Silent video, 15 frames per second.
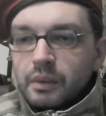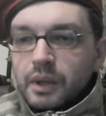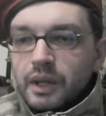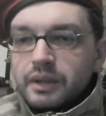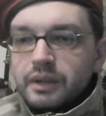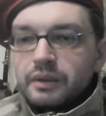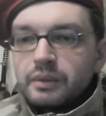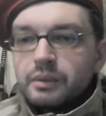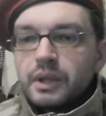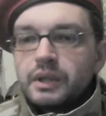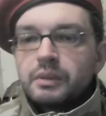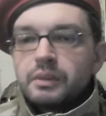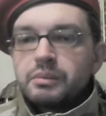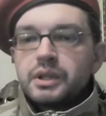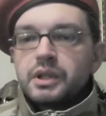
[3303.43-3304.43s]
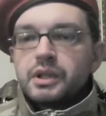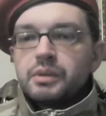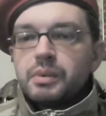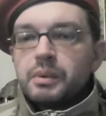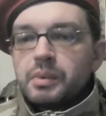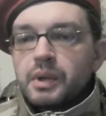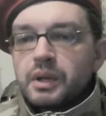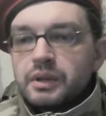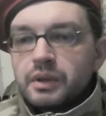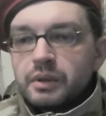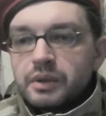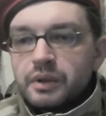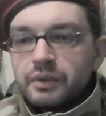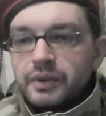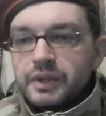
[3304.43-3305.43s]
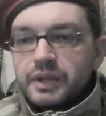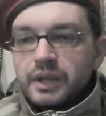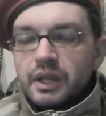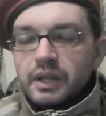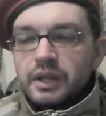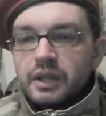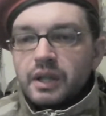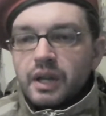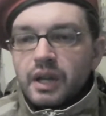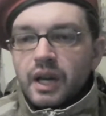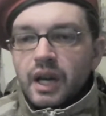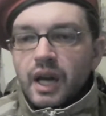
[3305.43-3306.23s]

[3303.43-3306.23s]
why the British people are so sophisticated?